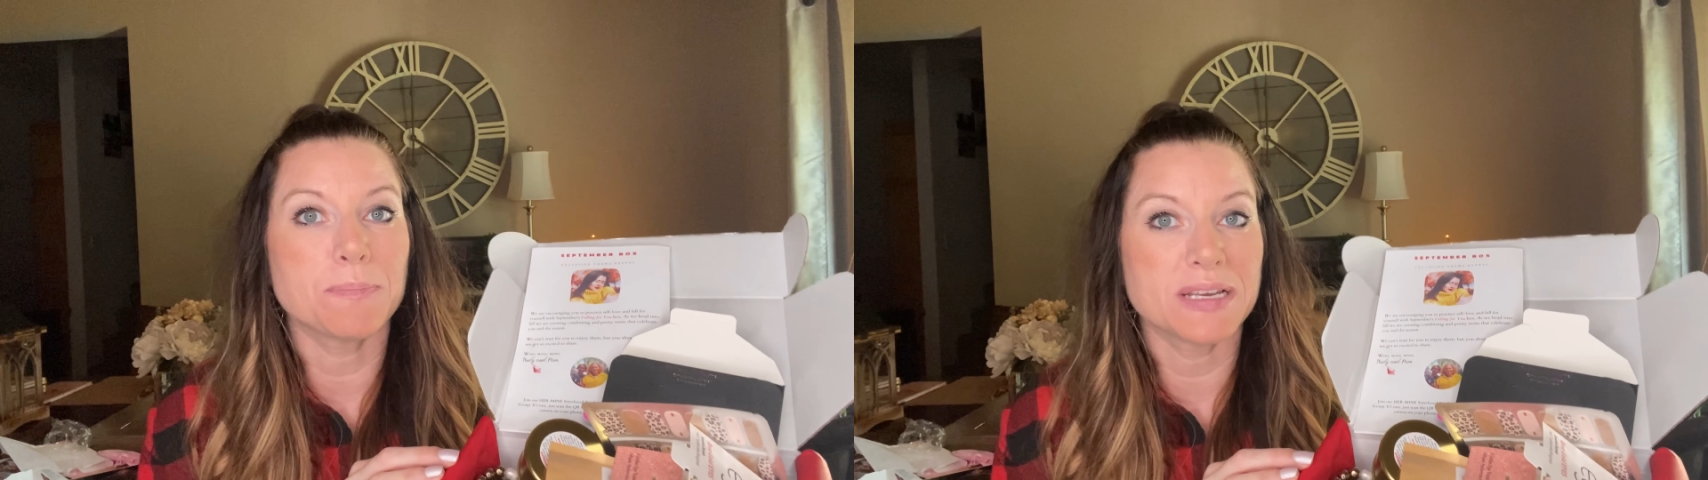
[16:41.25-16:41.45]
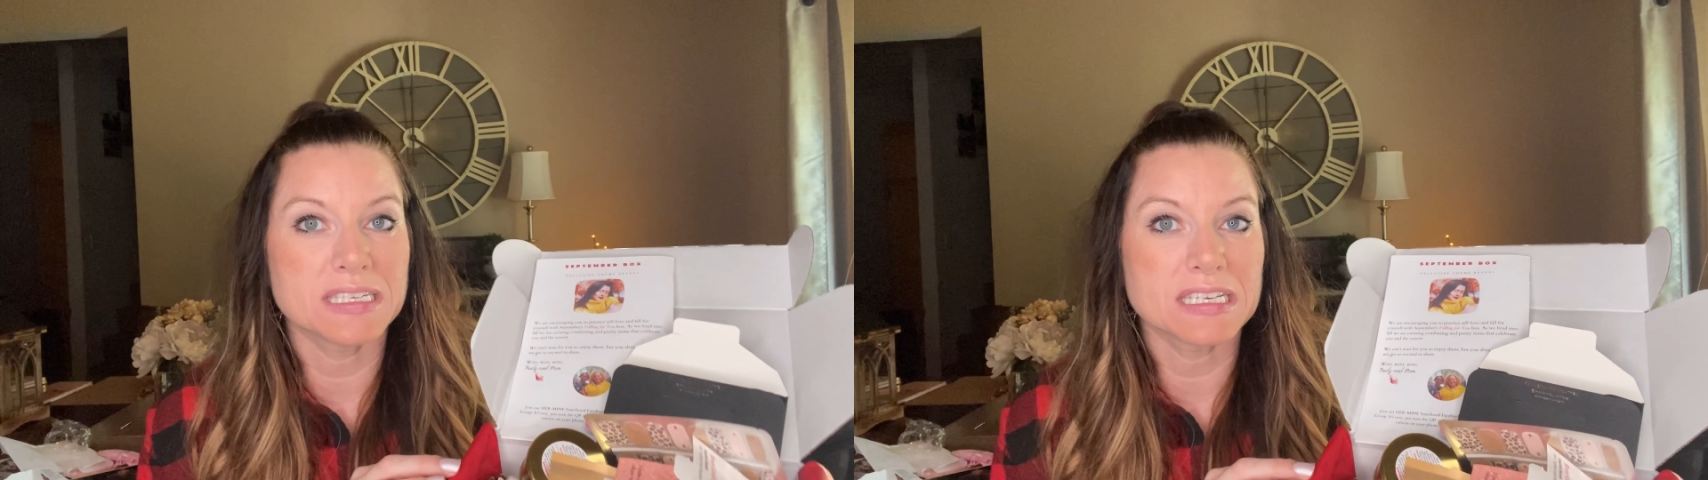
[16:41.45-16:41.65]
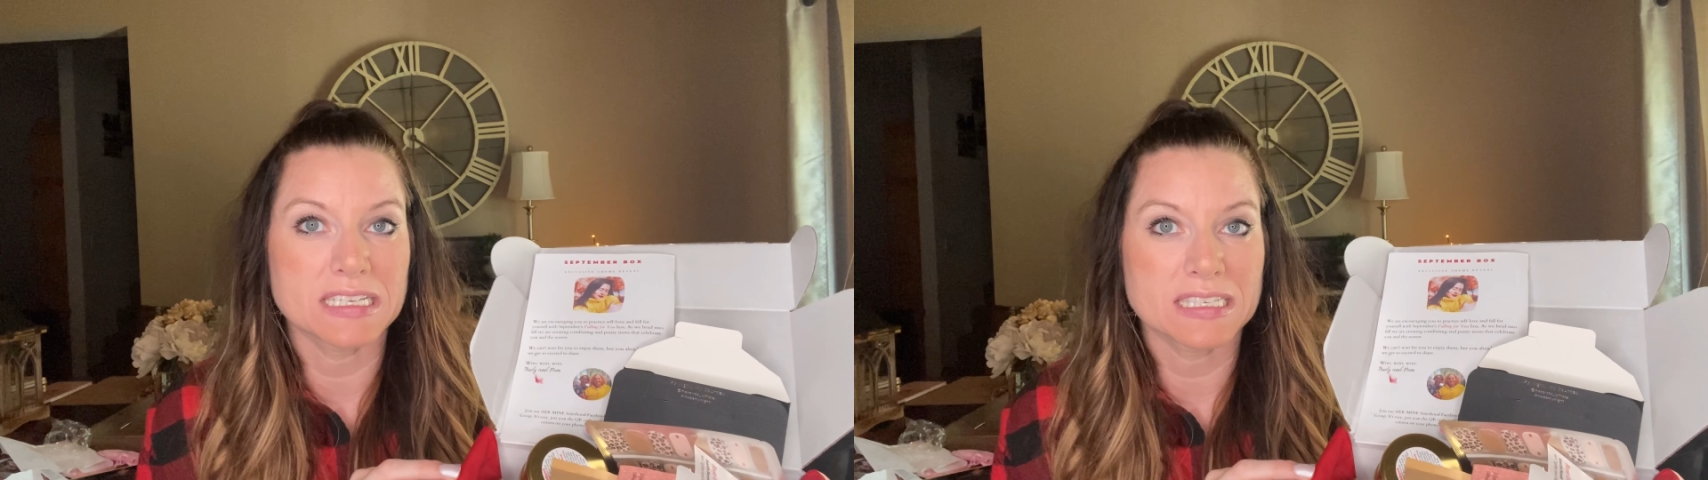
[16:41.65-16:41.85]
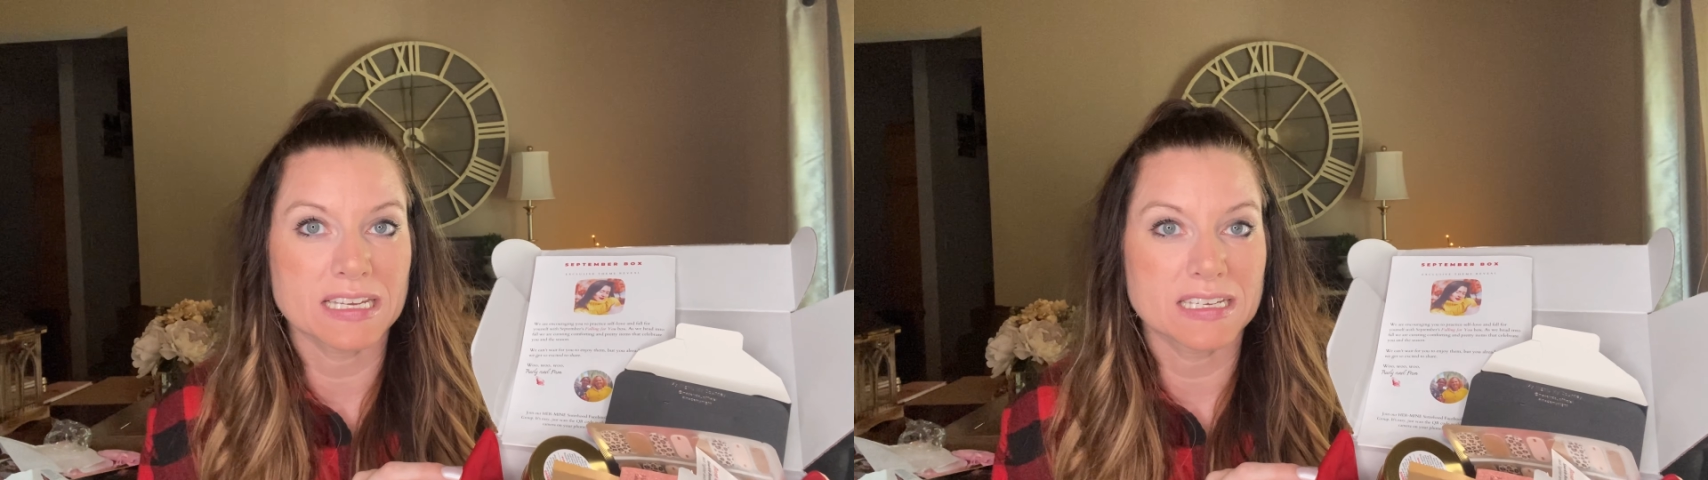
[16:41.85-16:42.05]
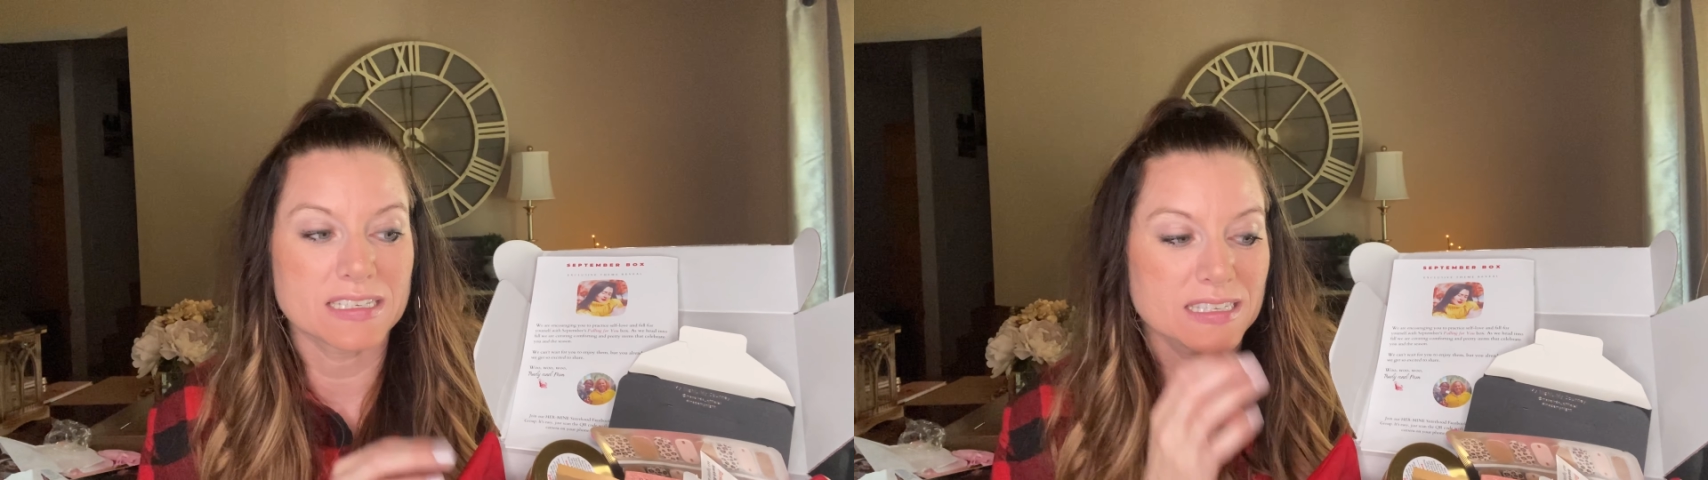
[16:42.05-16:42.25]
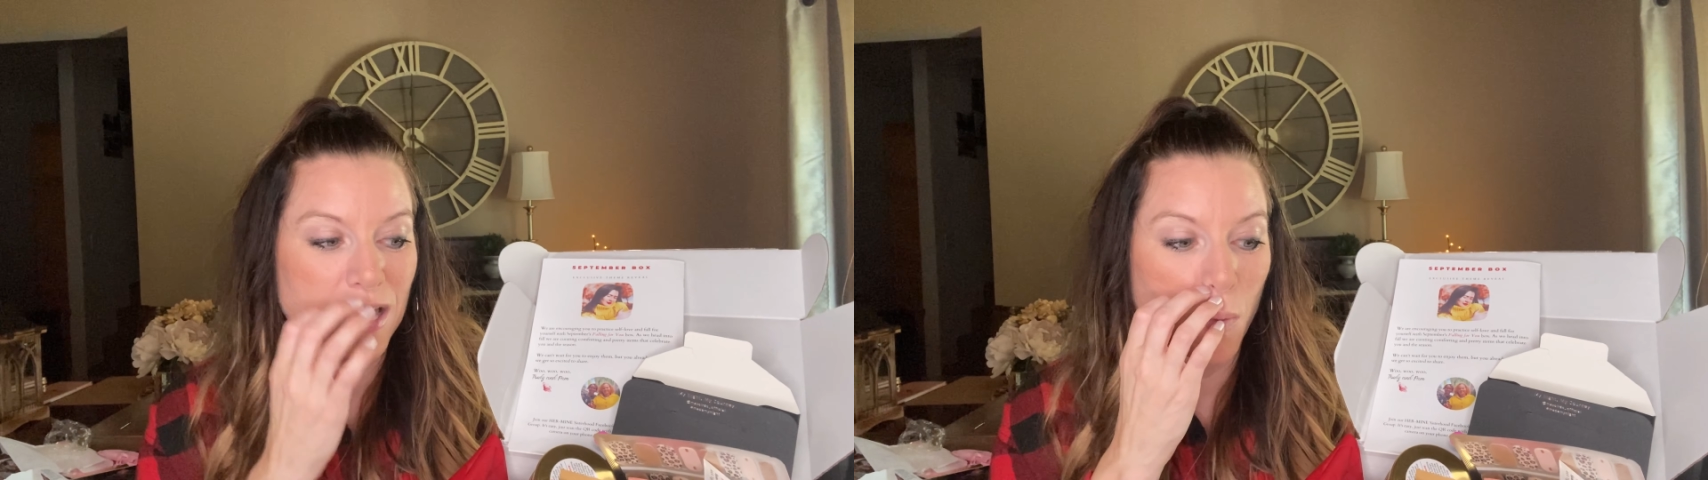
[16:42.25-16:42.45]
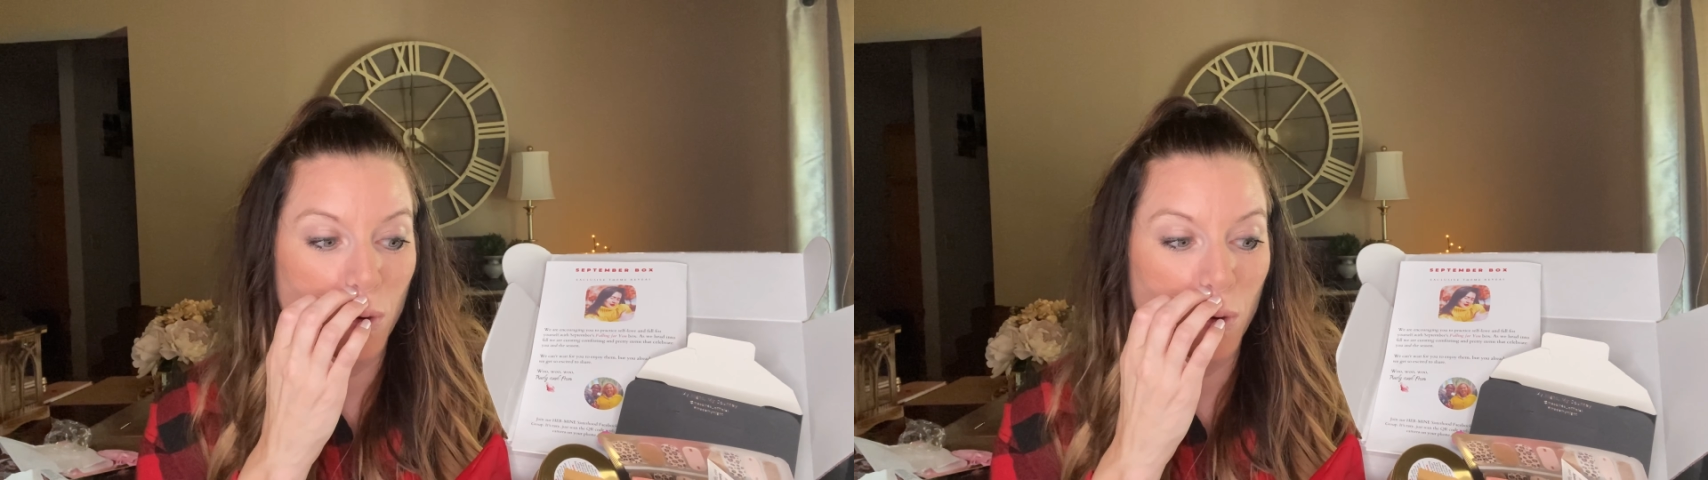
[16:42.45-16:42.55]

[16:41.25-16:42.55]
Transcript: businesses,